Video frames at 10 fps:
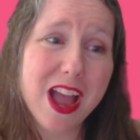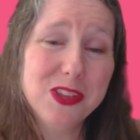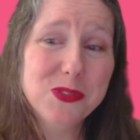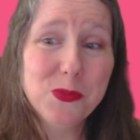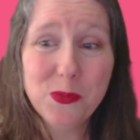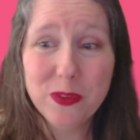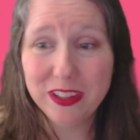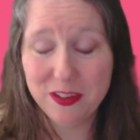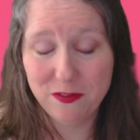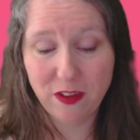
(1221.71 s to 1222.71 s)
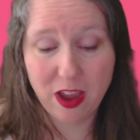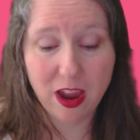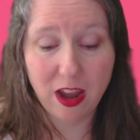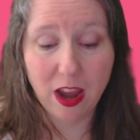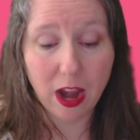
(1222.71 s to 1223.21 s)
is really
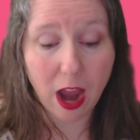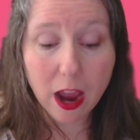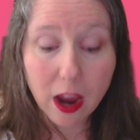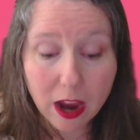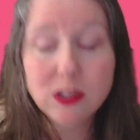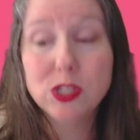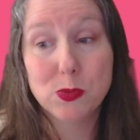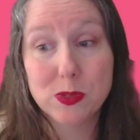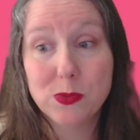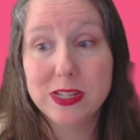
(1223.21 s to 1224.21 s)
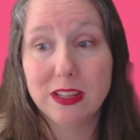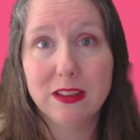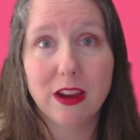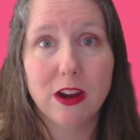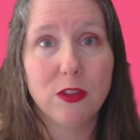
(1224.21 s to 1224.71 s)
fun. And I just was
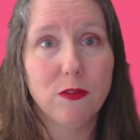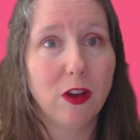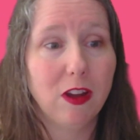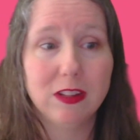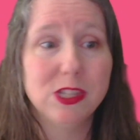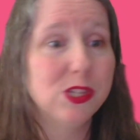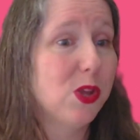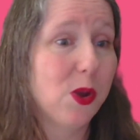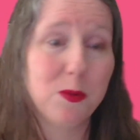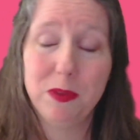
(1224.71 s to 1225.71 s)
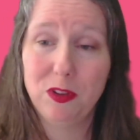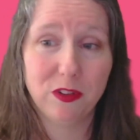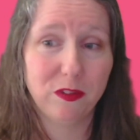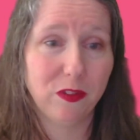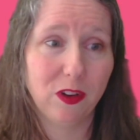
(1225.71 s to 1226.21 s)
recently there in the fall. It's so
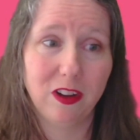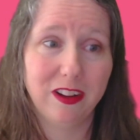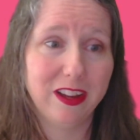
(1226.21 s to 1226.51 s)
beautiful.